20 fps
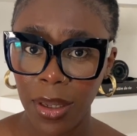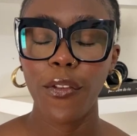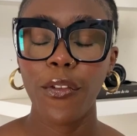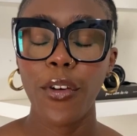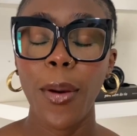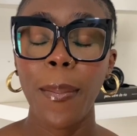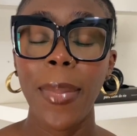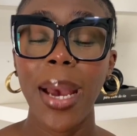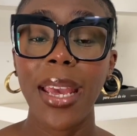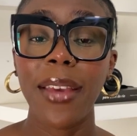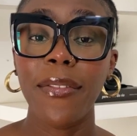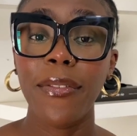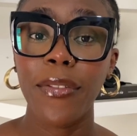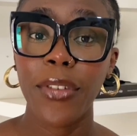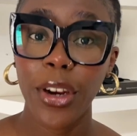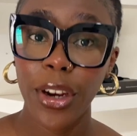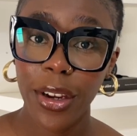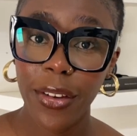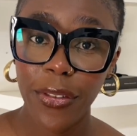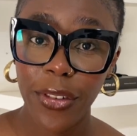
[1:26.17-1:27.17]
From my
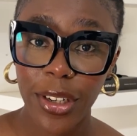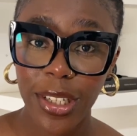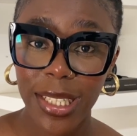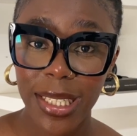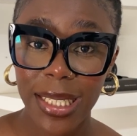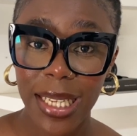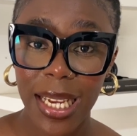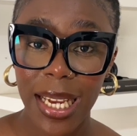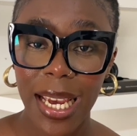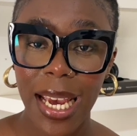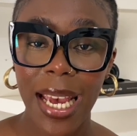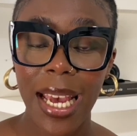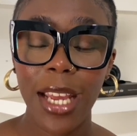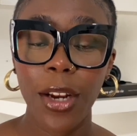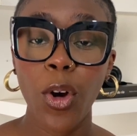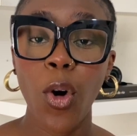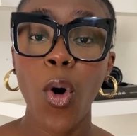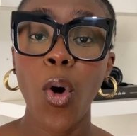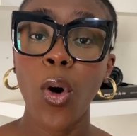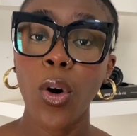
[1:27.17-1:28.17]
very first day, I
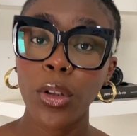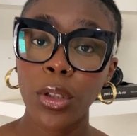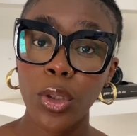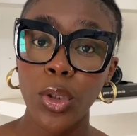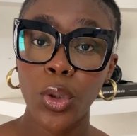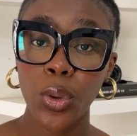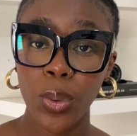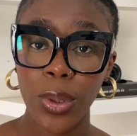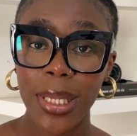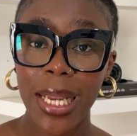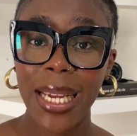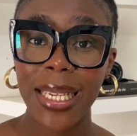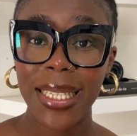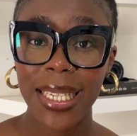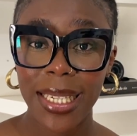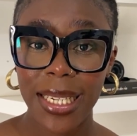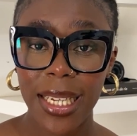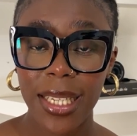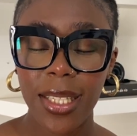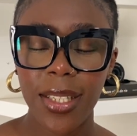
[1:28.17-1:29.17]
had all the tools I
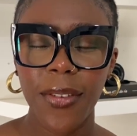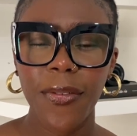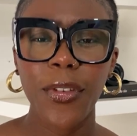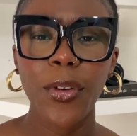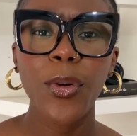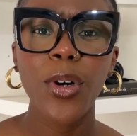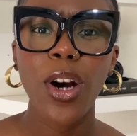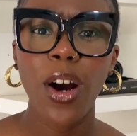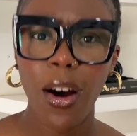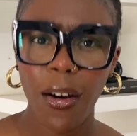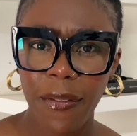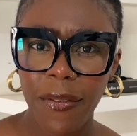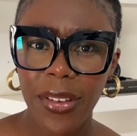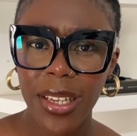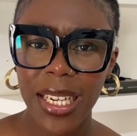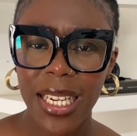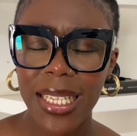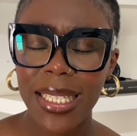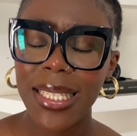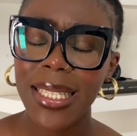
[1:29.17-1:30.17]
needed to feel
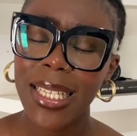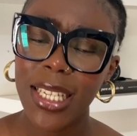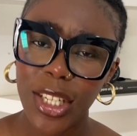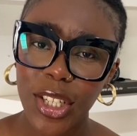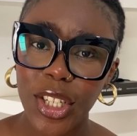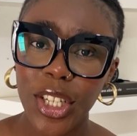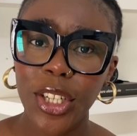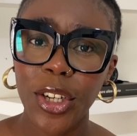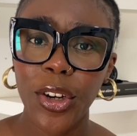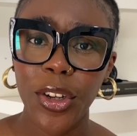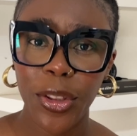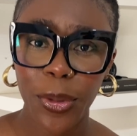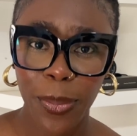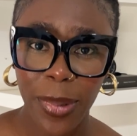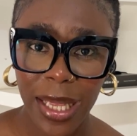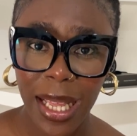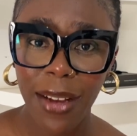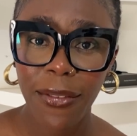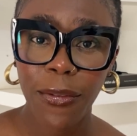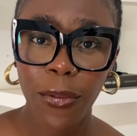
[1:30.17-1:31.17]
confident teaching on the
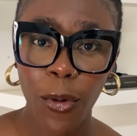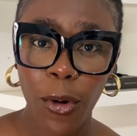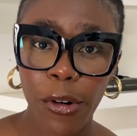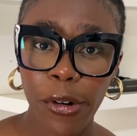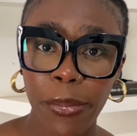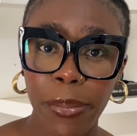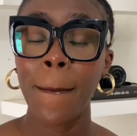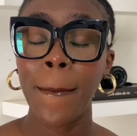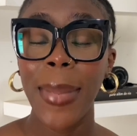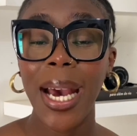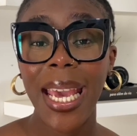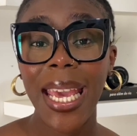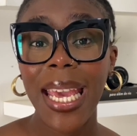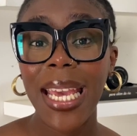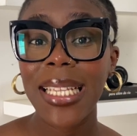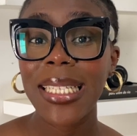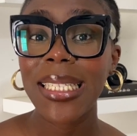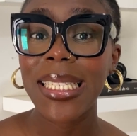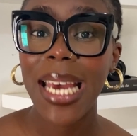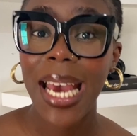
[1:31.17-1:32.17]
platform. My
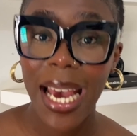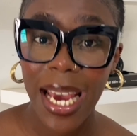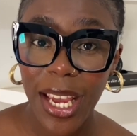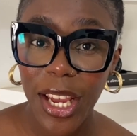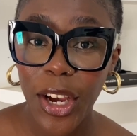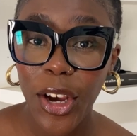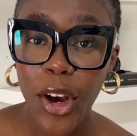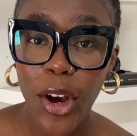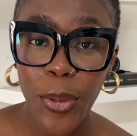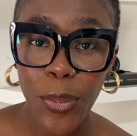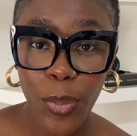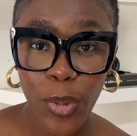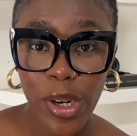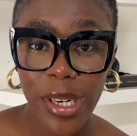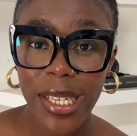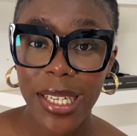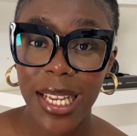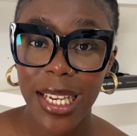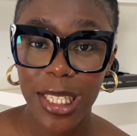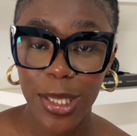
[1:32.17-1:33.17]
entire
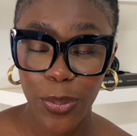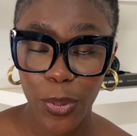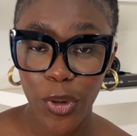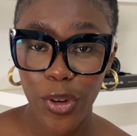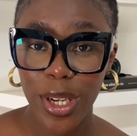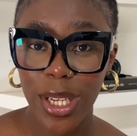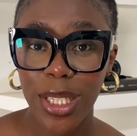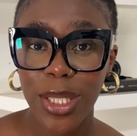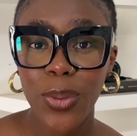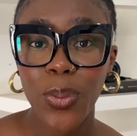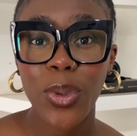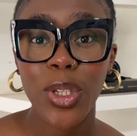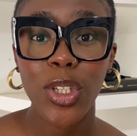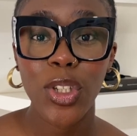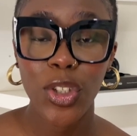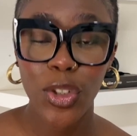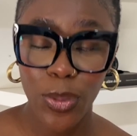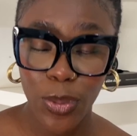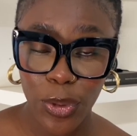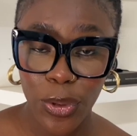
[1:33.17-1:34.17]
onboarding experience was
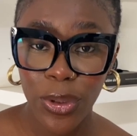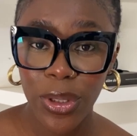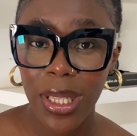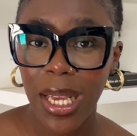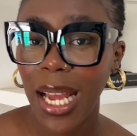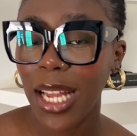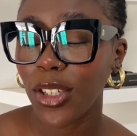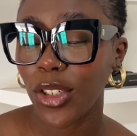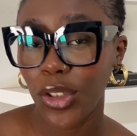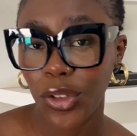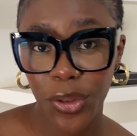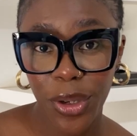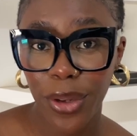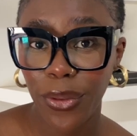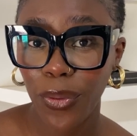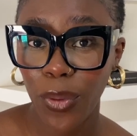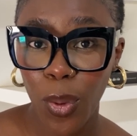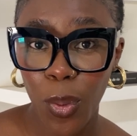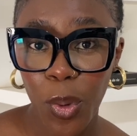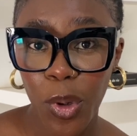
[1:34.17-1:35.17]
smooth and
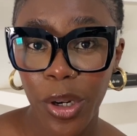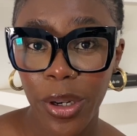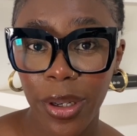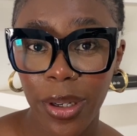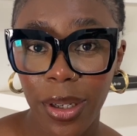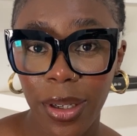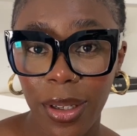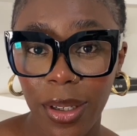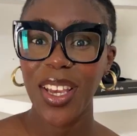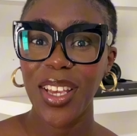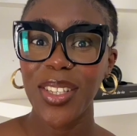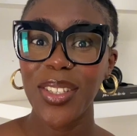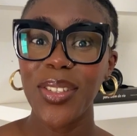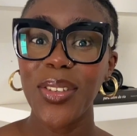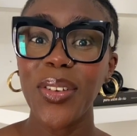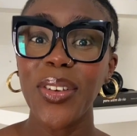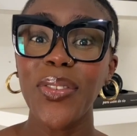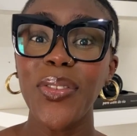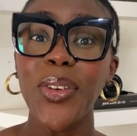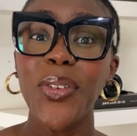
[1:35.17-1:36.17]
straightforward. So
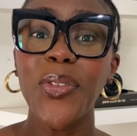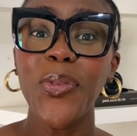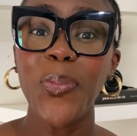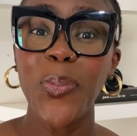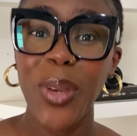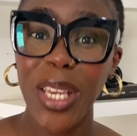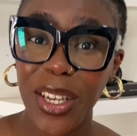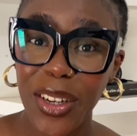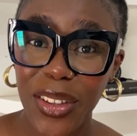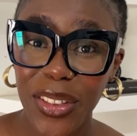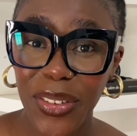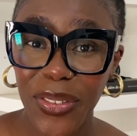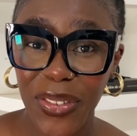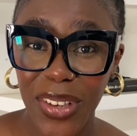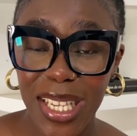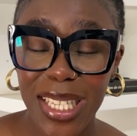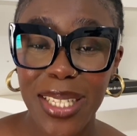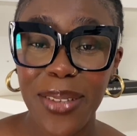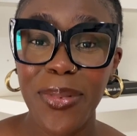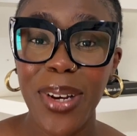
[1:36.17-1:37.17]
if you've been on the
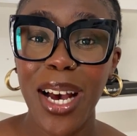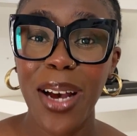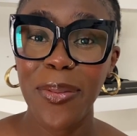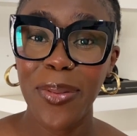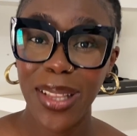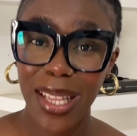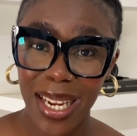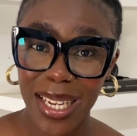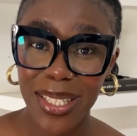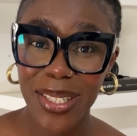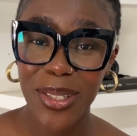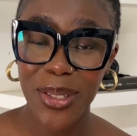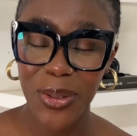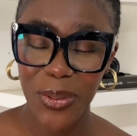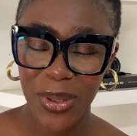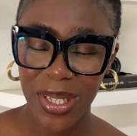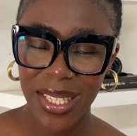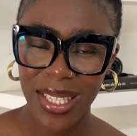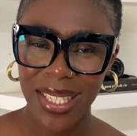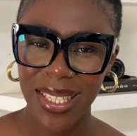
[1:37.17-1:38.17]
fence about applying to
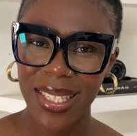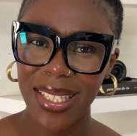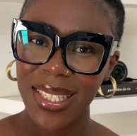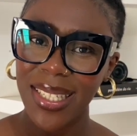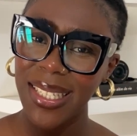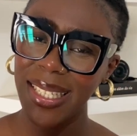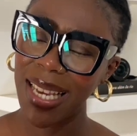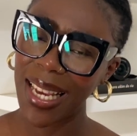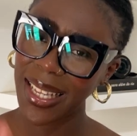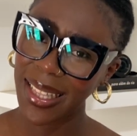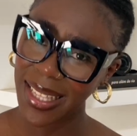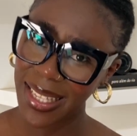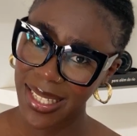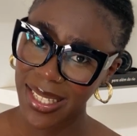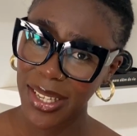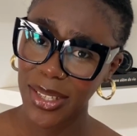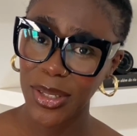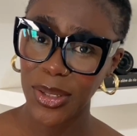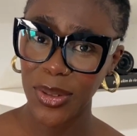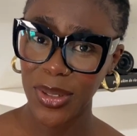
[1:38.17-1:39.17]
Twenix, take this
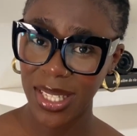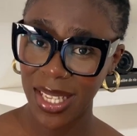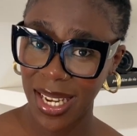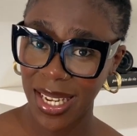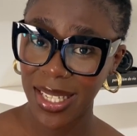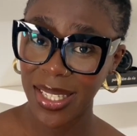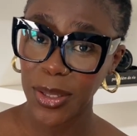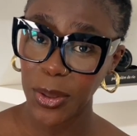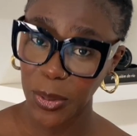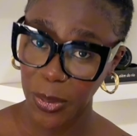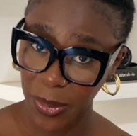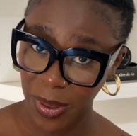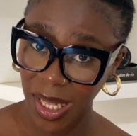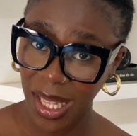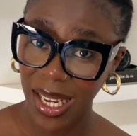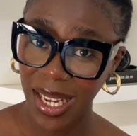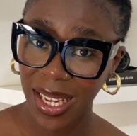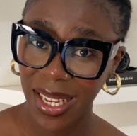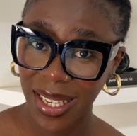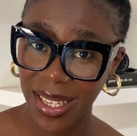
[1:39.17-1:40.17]
as your sign to
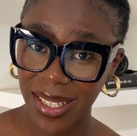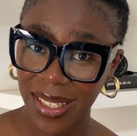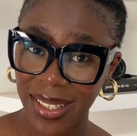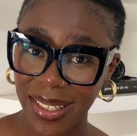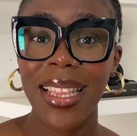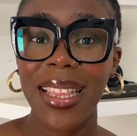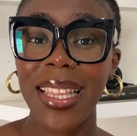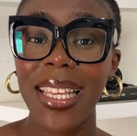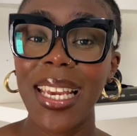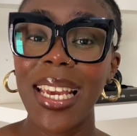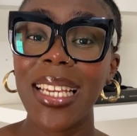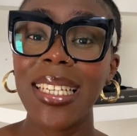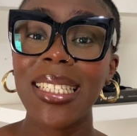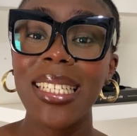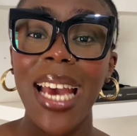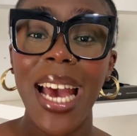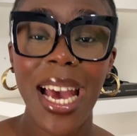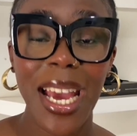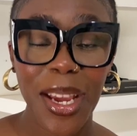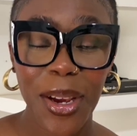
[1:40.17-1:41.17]
apply. The
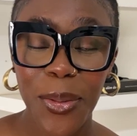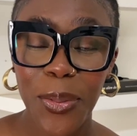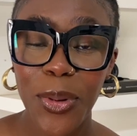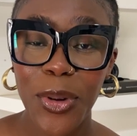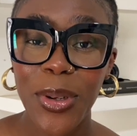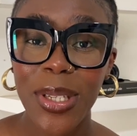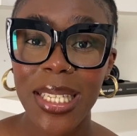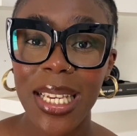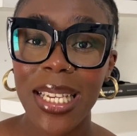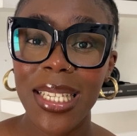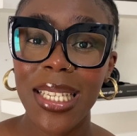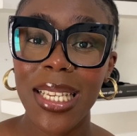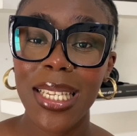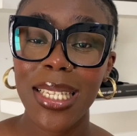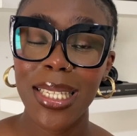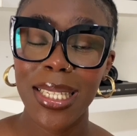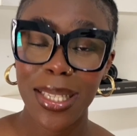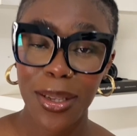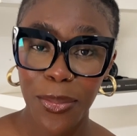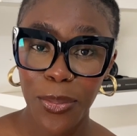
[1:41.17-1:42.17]
entire process is
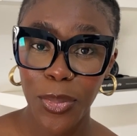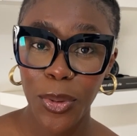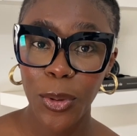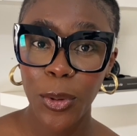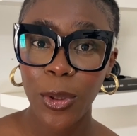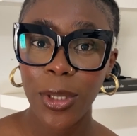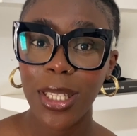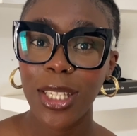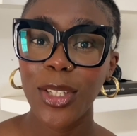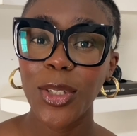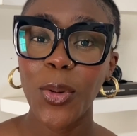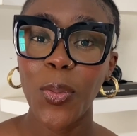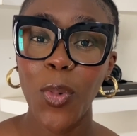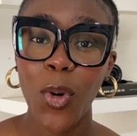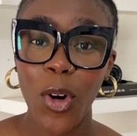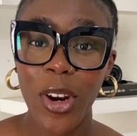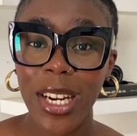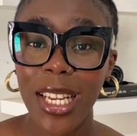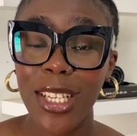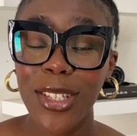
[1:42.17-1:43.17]
simple, the
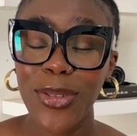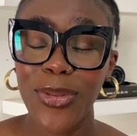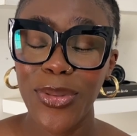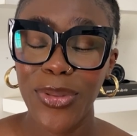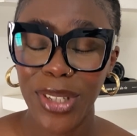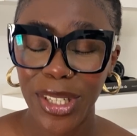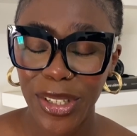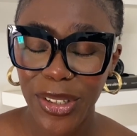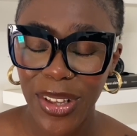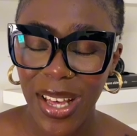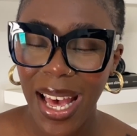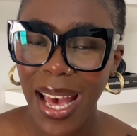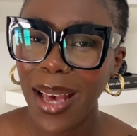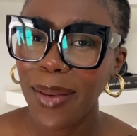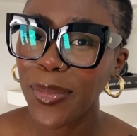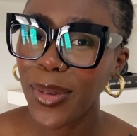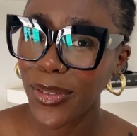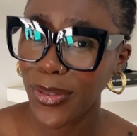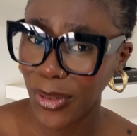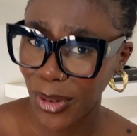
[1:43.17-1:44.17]
support is real, and
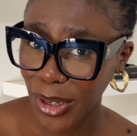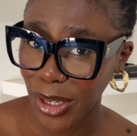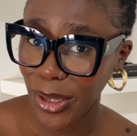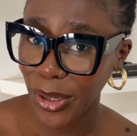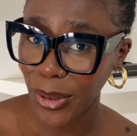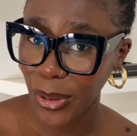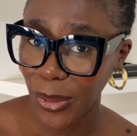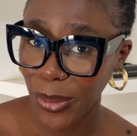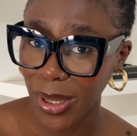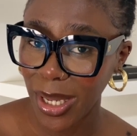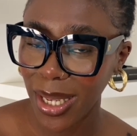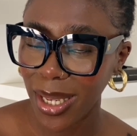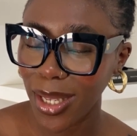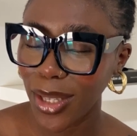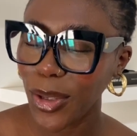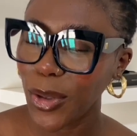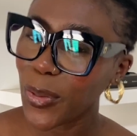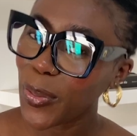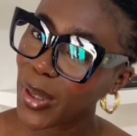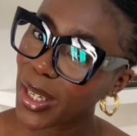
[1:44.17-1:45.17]
before you know it,
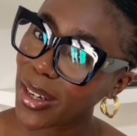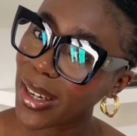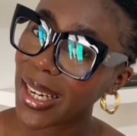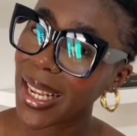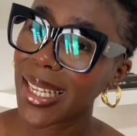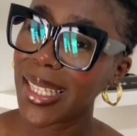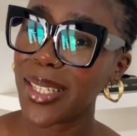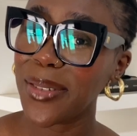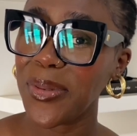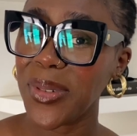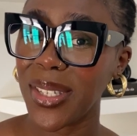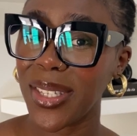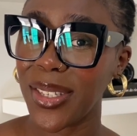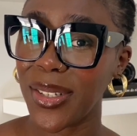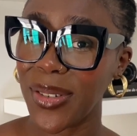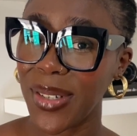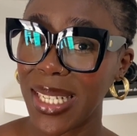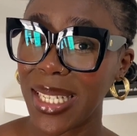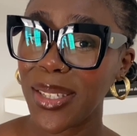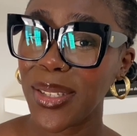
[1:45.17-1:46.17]
you'll be connecting with
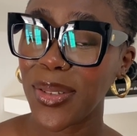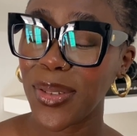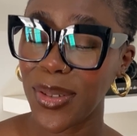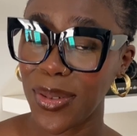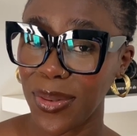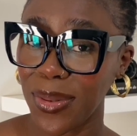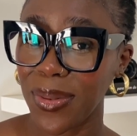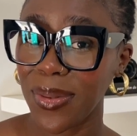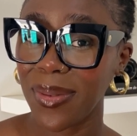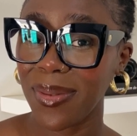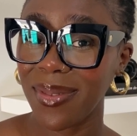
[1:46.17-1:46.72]
students too.